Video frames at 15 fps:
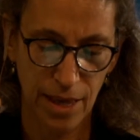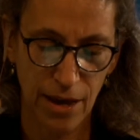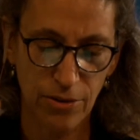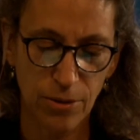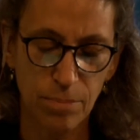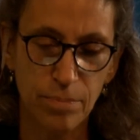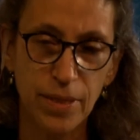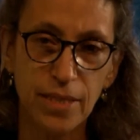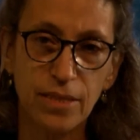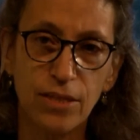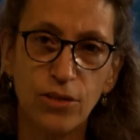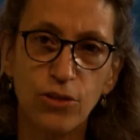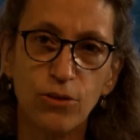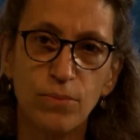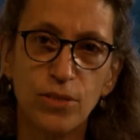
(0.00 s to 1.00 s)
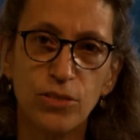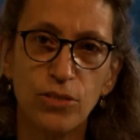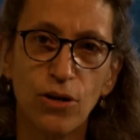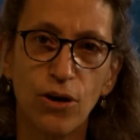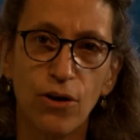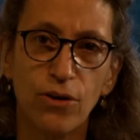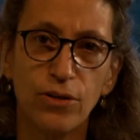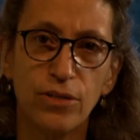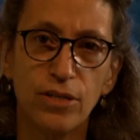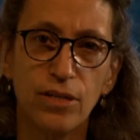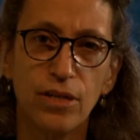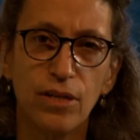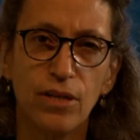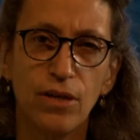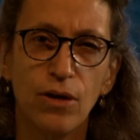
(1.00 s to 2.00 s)
how to beat the human's heart,
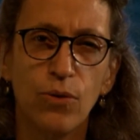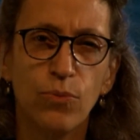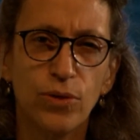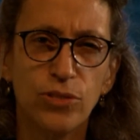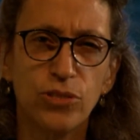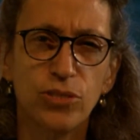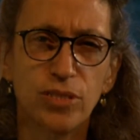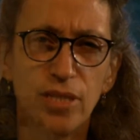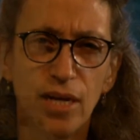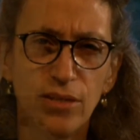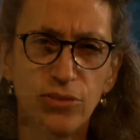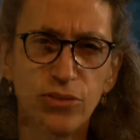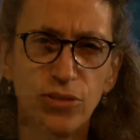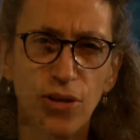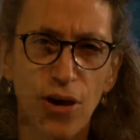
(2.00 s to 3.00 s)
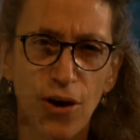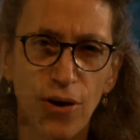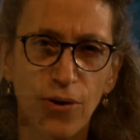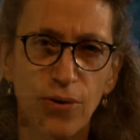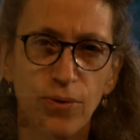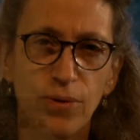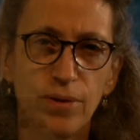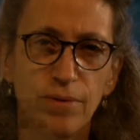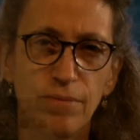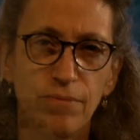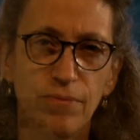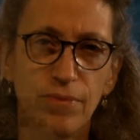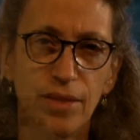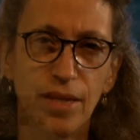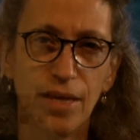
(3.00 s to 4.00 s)
which does know
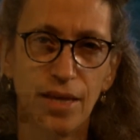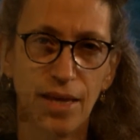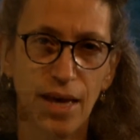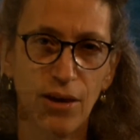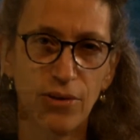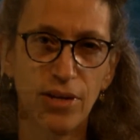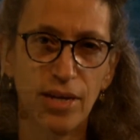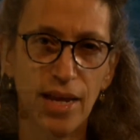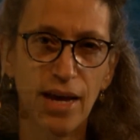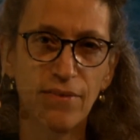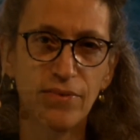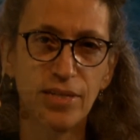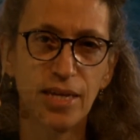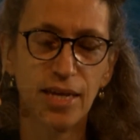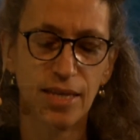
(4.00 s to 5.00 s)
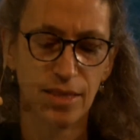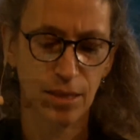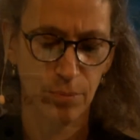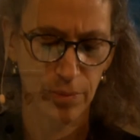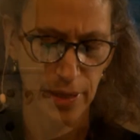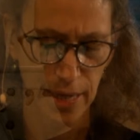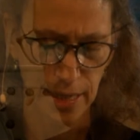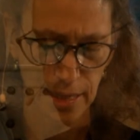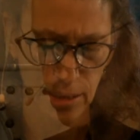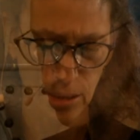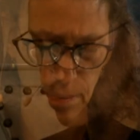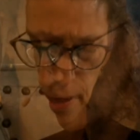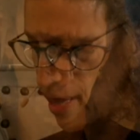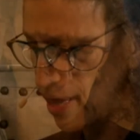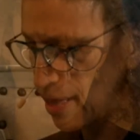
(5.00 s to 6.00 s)
how to navigate the
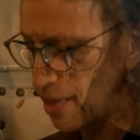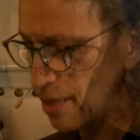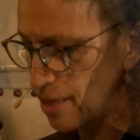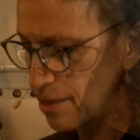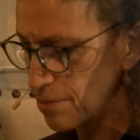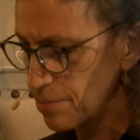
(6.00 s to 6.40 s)
planet's path,